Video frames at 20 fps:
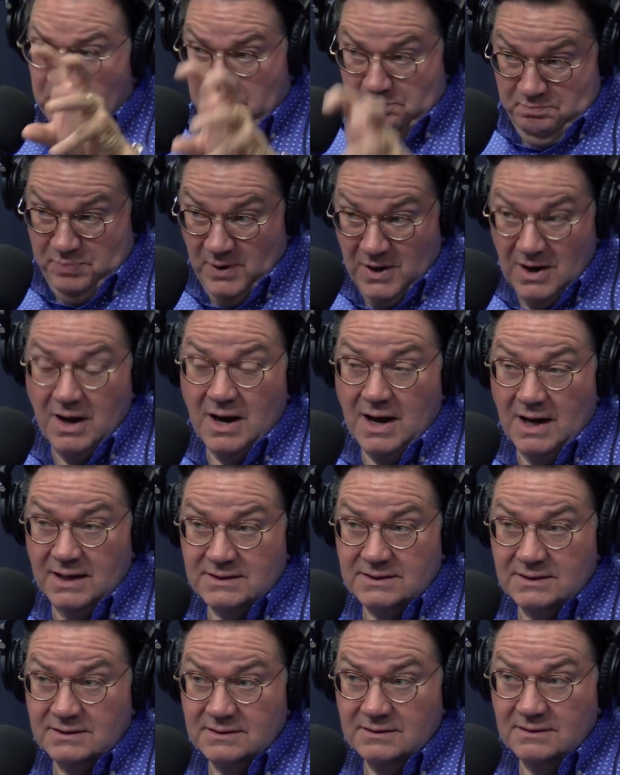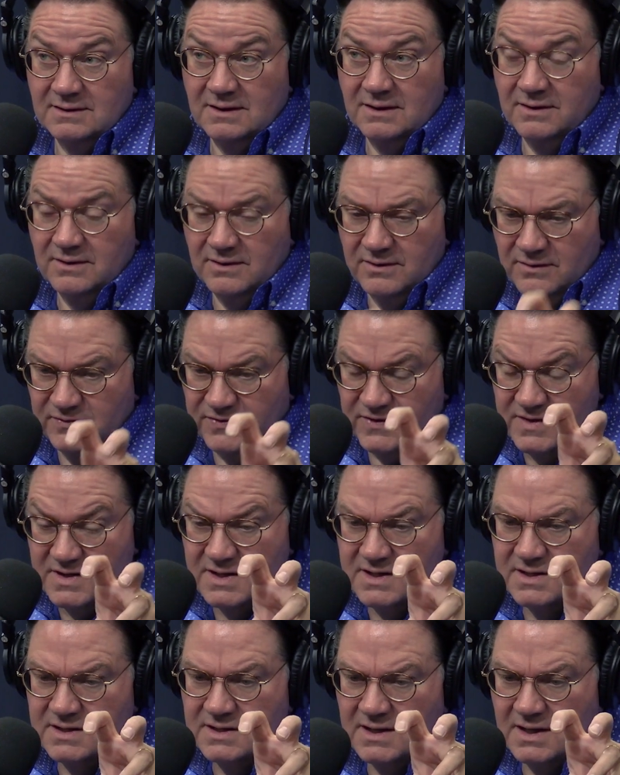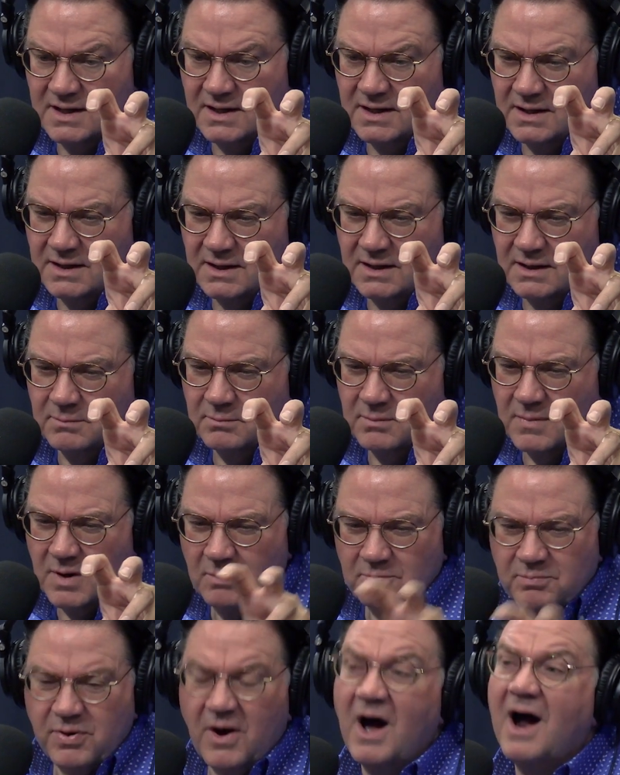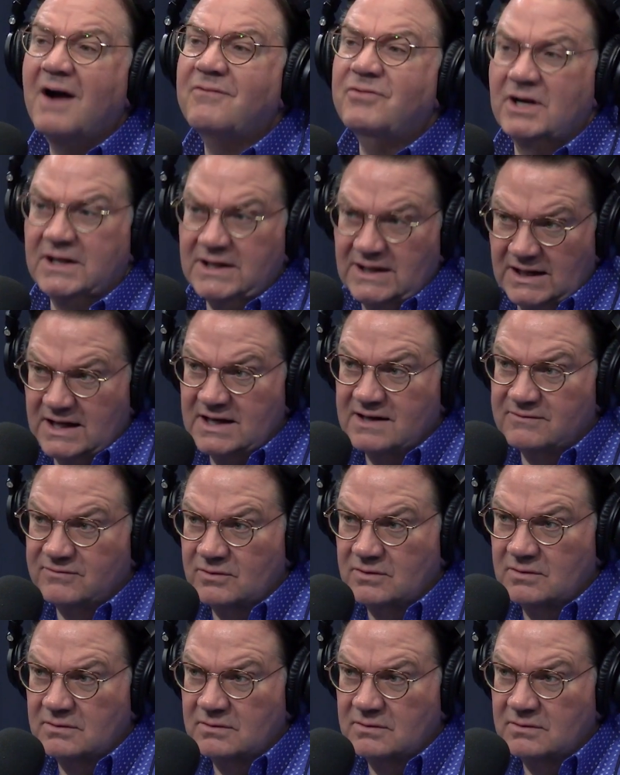But the poverty level,